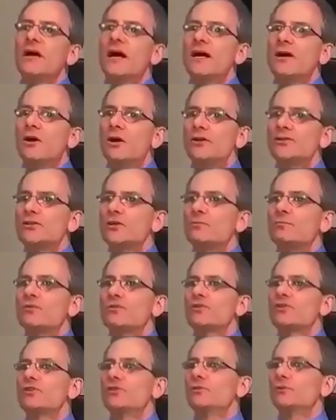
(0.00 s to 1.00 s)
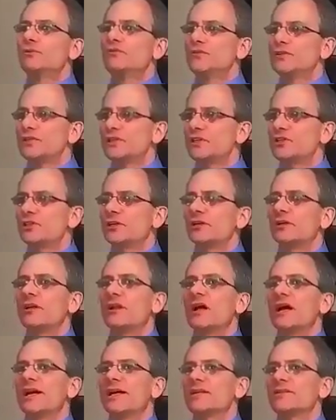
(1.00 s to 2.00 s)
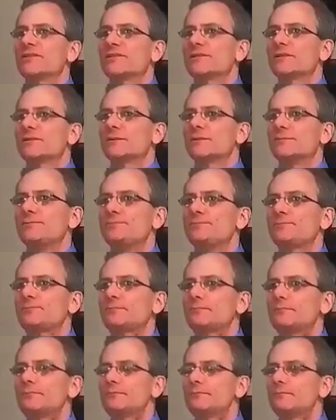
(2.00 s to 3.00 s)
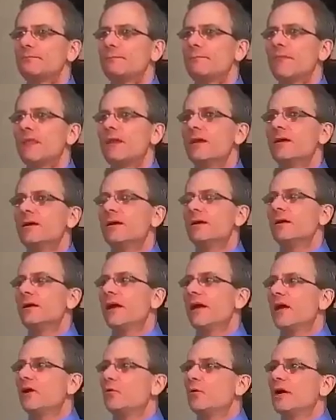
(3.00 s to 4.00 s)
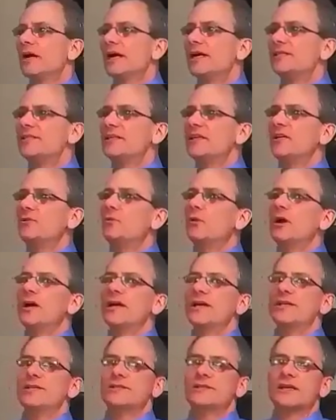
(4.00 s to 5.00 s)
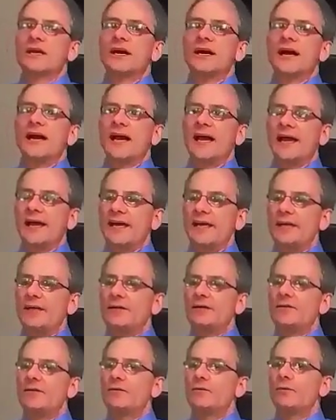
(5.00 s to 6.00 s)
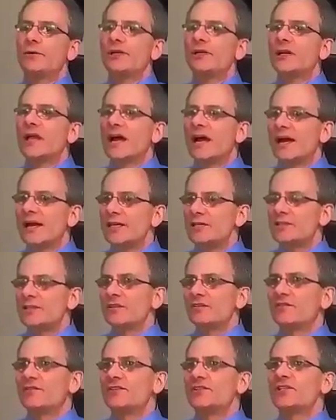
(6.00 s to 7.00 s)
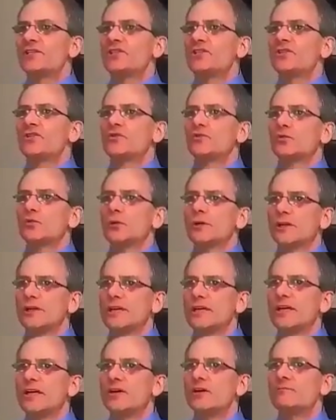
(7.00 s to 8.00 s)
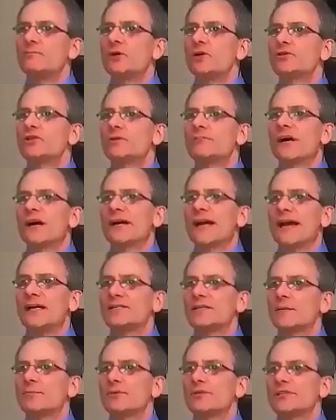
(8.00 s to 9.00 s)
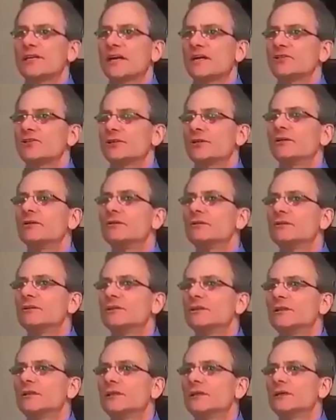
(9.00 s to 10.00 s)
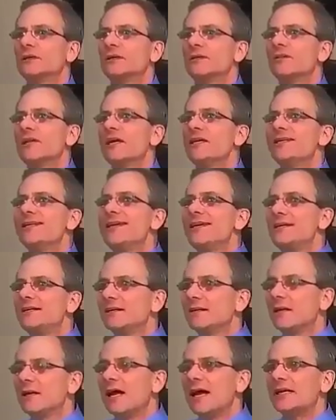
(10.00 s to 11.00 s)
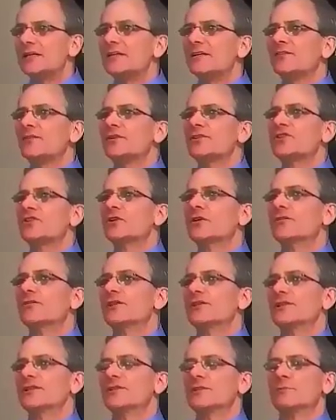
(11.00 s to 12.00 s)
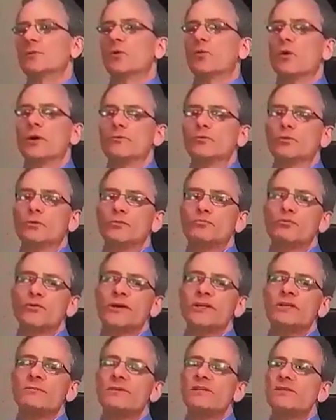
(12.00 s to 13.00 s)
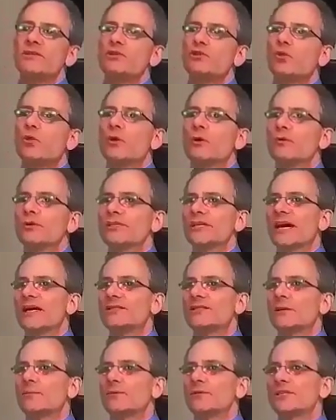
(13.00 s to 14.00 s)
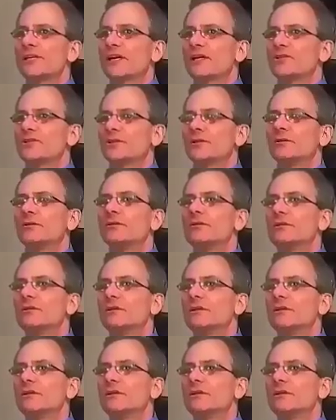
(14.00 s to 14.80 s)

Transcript: I also pursued physician clients. And what I did was I realized that physicians really cared most about asset protection. They needed a lot of different services, but what would bring them in the door was asset protection.